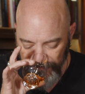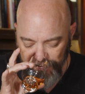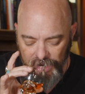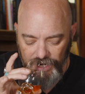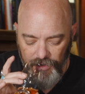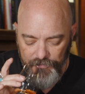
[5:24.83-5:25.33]

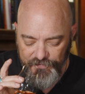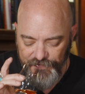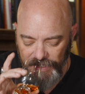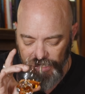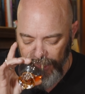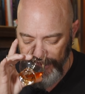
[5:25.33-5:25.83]
Now I'm
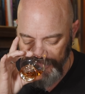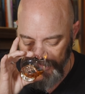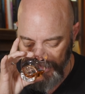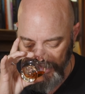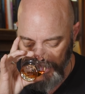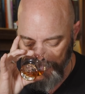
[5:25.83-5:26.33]

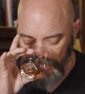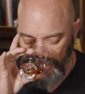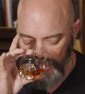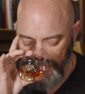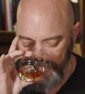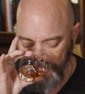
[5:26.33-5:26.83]
finally getting
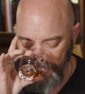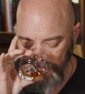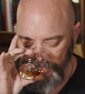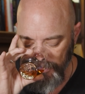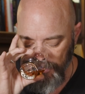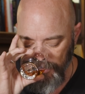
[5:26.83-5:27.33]
behind
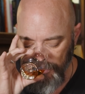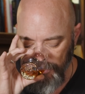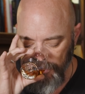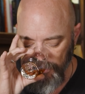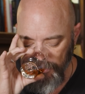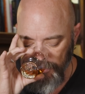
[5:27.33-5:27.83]

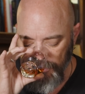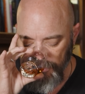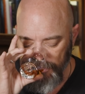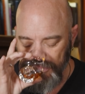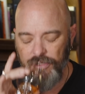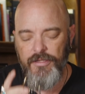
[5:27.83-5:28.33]

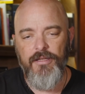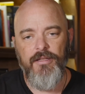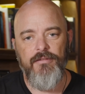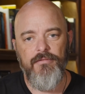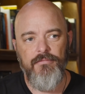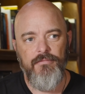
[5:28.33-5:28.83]
to
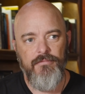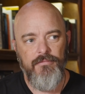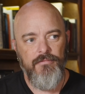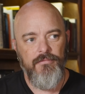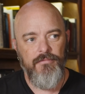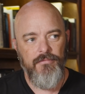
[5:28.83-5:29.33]
the,
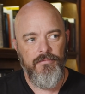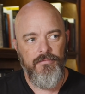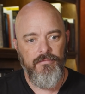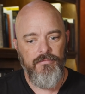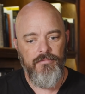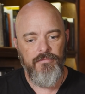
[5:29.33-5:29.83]

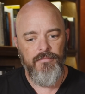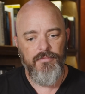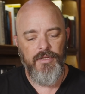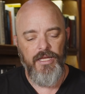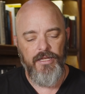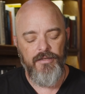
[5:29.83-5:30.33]

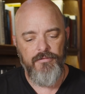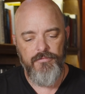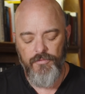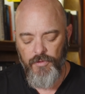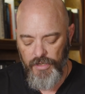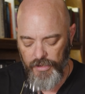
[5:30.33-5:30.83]
like,
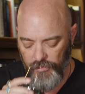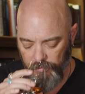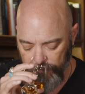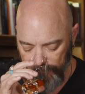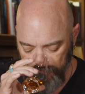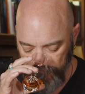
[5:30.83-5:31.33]

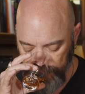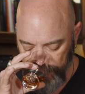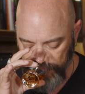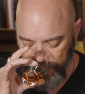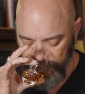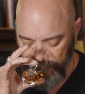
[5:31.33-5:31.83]
wow.
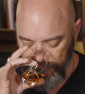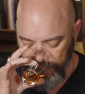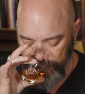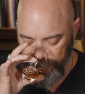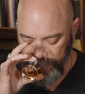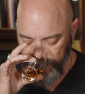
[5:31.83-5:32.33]

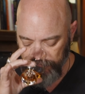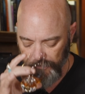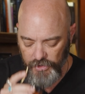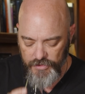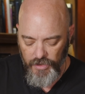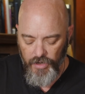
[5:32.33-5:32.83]

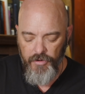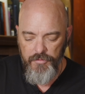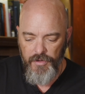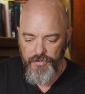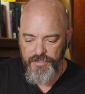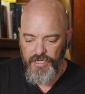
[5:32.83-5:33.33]
It's
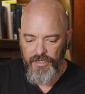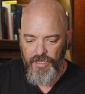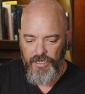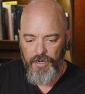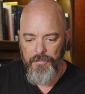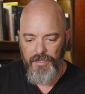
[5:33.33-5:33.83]
almost a,
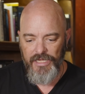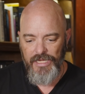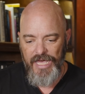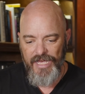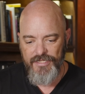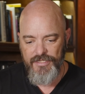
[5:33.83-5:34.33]
like a
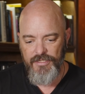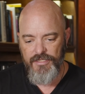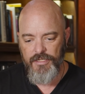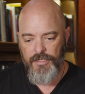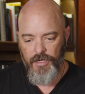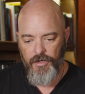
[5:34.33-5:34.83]

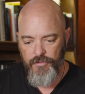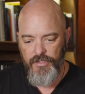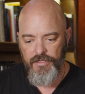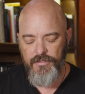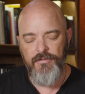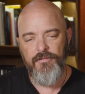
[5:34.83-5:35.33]

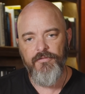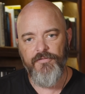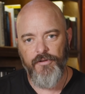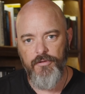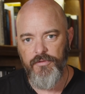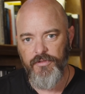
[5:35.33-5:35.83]
molasses-coated
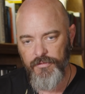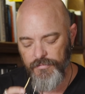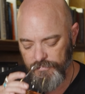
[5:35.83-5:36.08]
fruit.